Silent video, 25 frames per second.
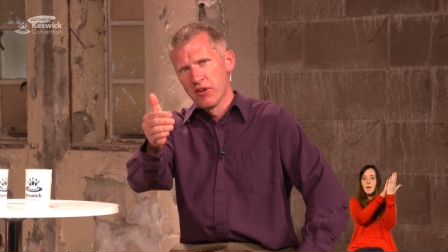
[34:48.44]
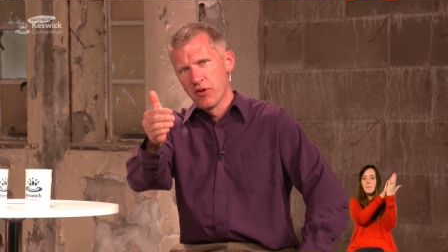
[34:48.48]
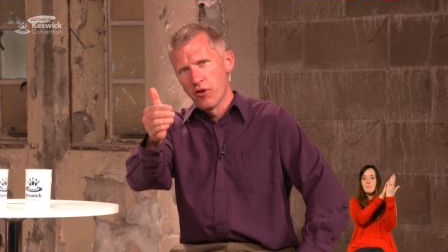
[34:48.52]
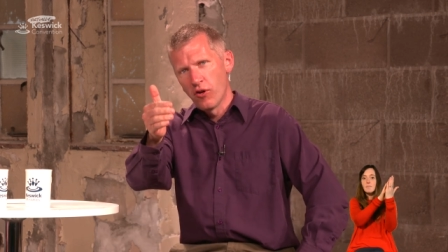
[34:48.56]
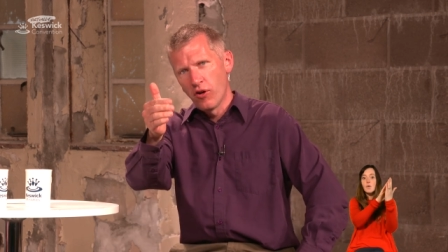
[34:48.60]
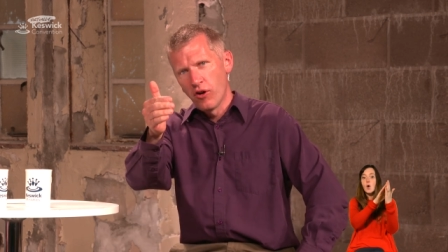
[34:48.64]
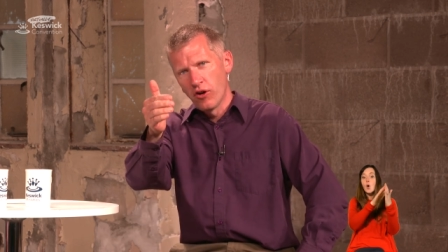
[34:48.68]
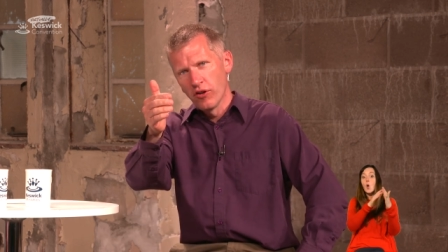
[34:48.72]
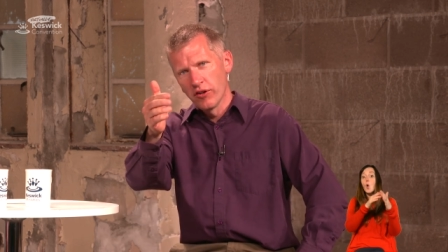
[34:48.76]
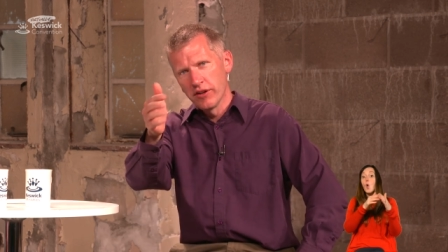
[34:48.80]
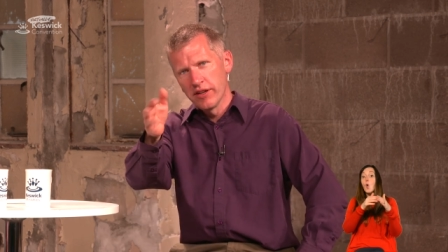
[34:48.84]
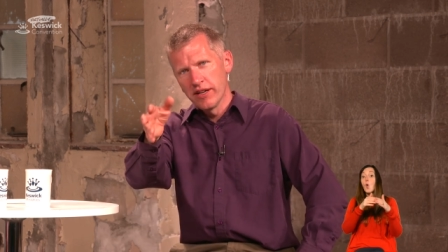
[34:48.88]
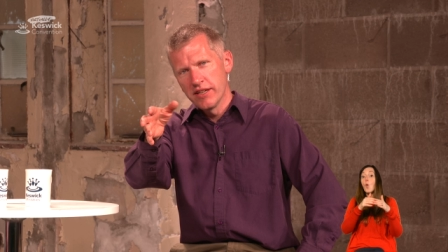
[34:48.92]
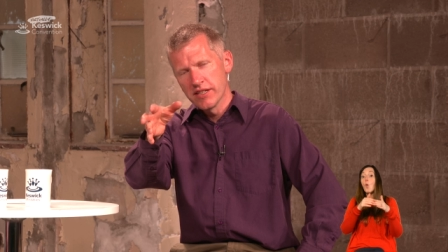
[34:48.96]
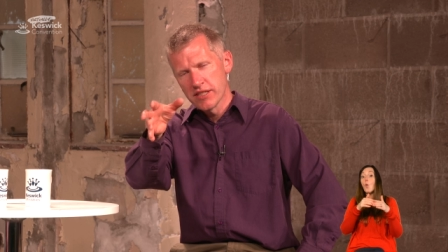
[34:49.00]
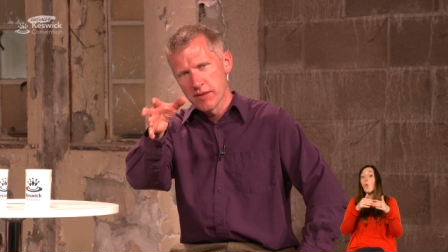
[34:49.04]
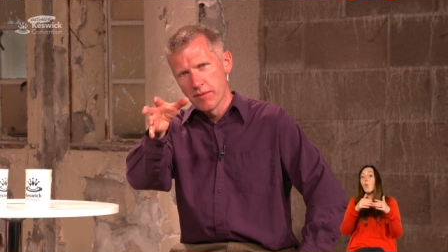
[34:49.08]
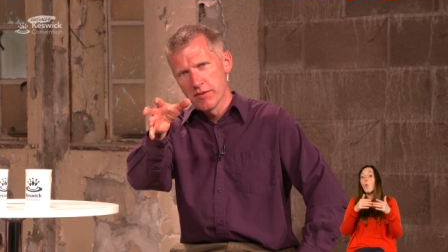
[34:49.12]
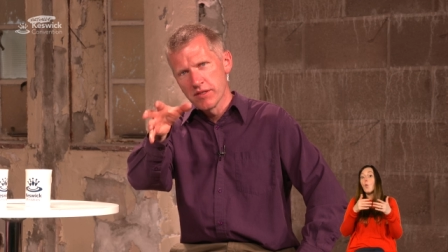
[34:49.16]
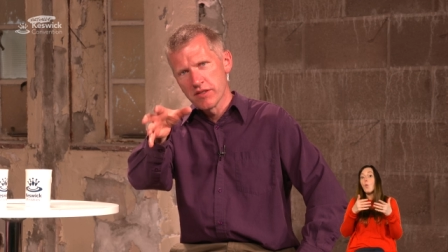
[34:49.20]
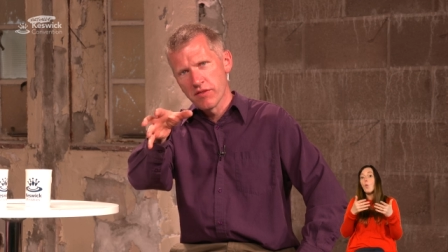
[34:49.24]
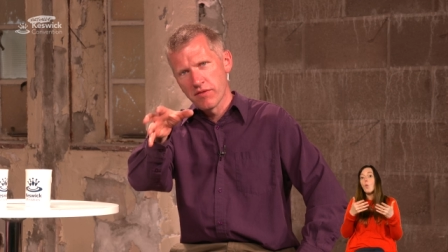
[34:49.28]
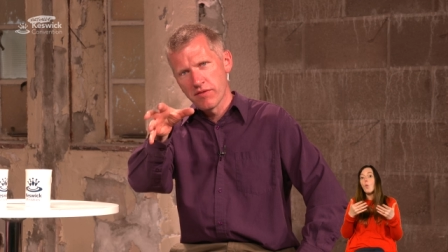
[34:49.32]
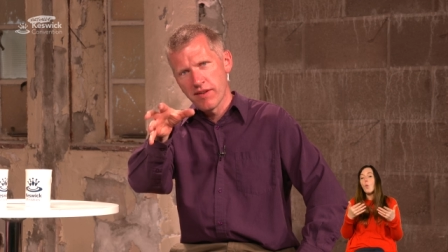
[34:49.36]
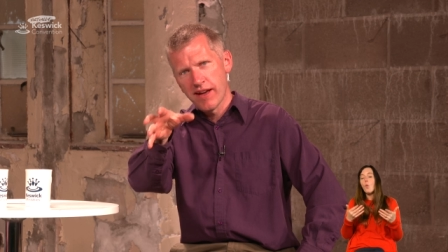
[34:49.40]
on in
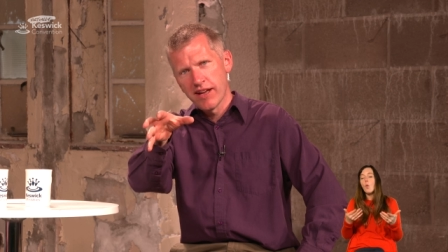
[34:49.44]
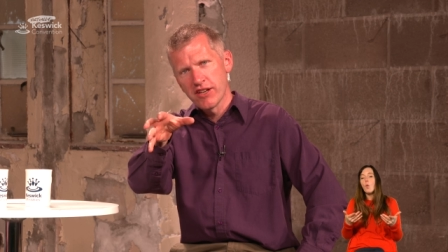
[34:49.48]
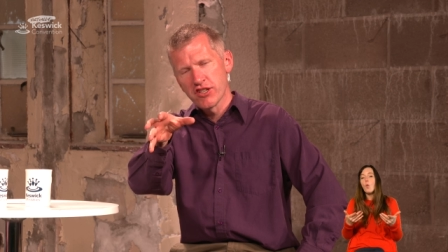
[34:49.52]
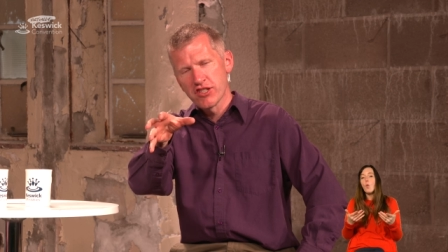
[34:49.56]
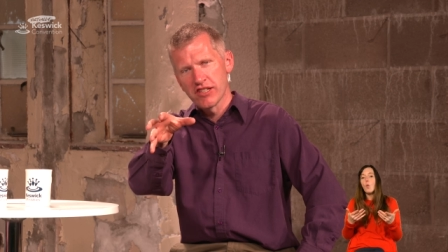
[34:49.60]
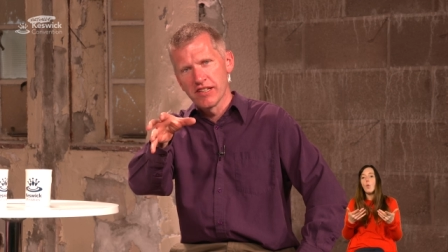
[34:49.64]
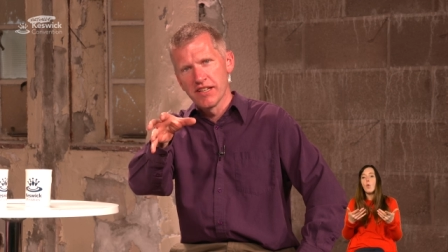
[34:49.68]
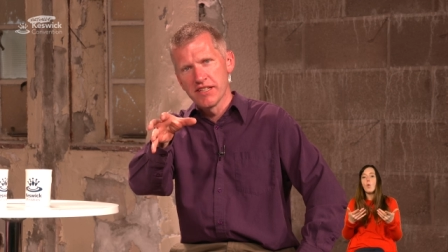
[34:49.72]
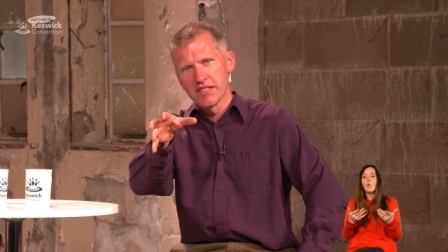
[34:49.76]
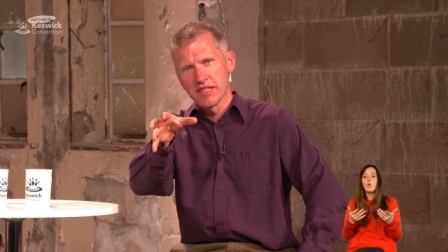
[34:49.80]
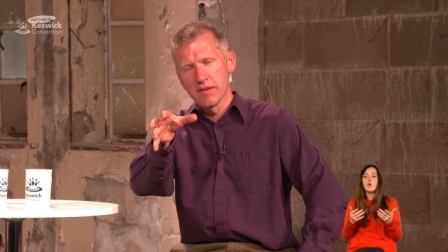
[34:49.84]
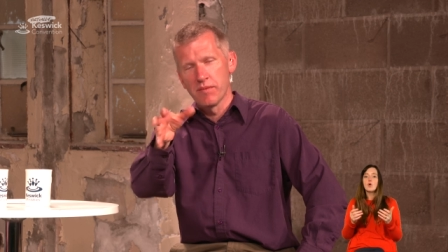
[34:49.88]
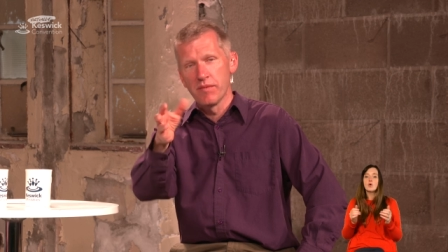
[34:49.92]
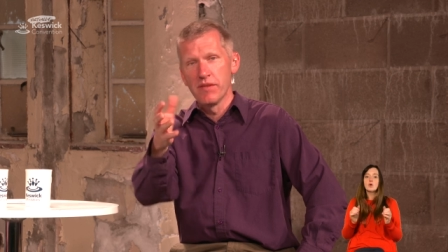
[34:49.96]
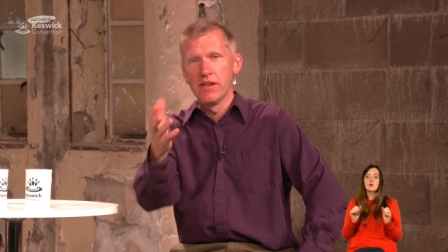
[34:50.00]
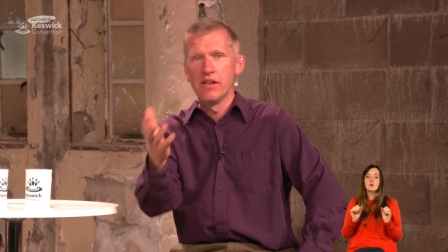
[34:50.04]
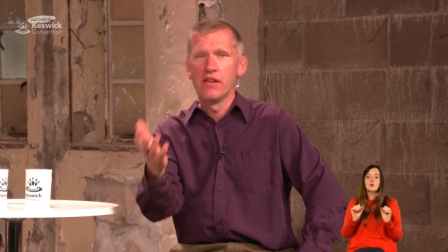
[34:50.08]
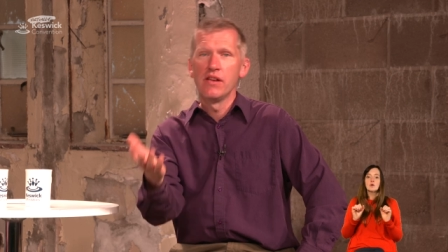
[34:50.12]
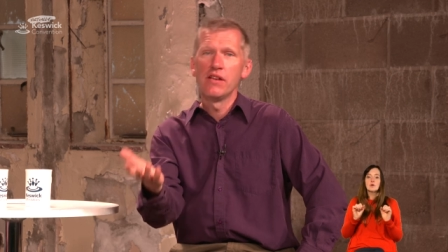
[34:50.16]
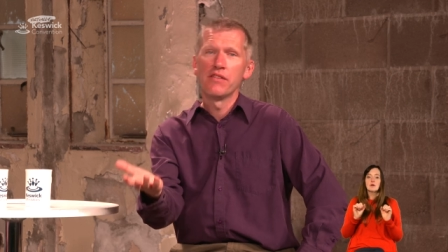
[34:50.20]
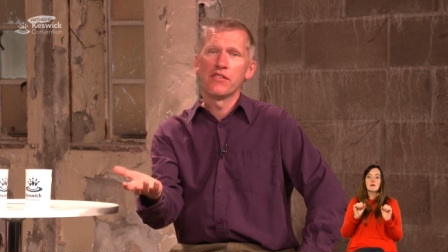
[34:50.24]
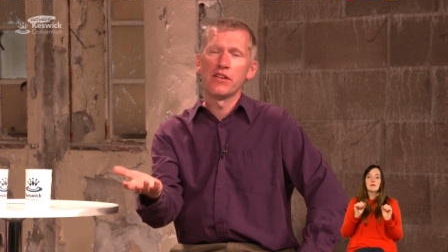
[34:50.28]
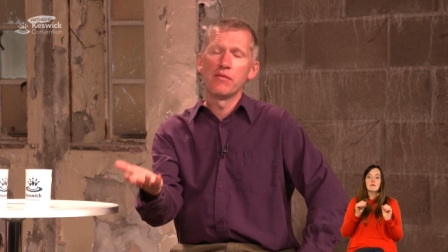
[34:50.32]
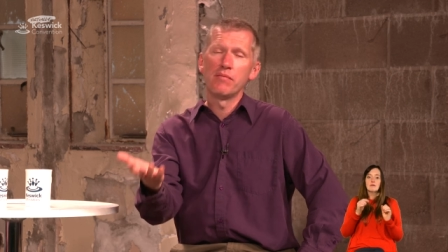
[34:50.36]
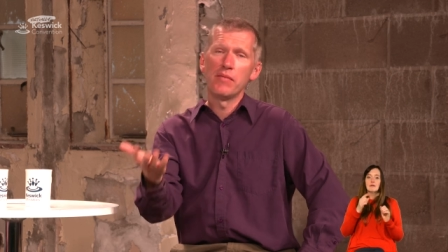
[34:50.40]
terms of evangelism
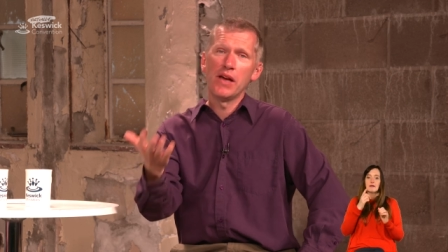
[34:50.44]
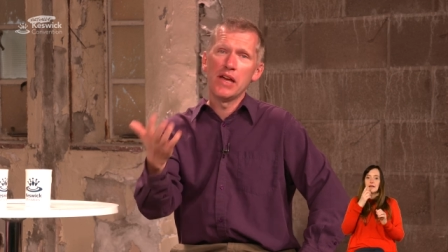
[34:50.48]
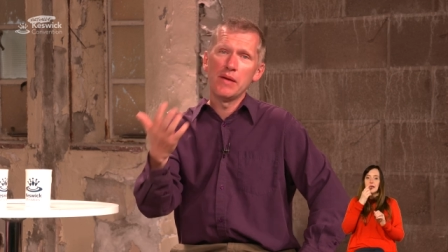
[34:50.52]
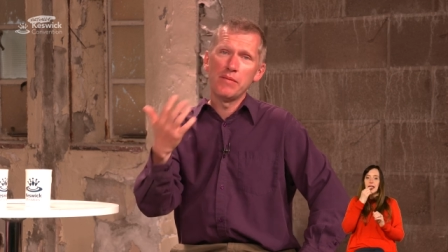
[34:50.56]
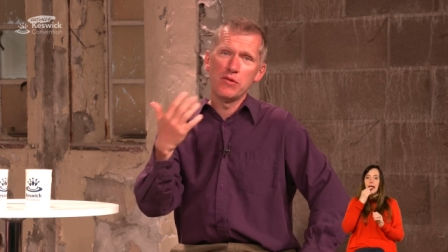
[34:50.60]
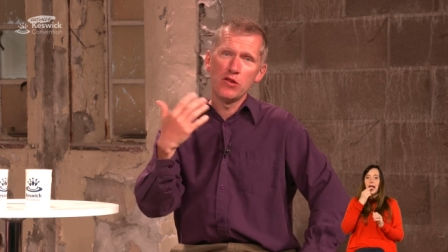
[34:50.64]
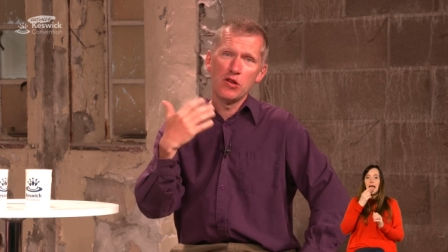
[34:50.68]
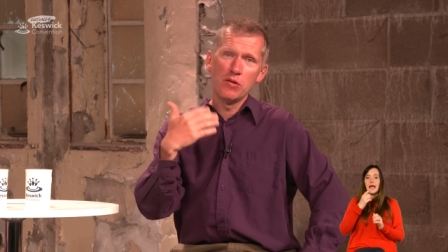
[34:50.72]
than maybe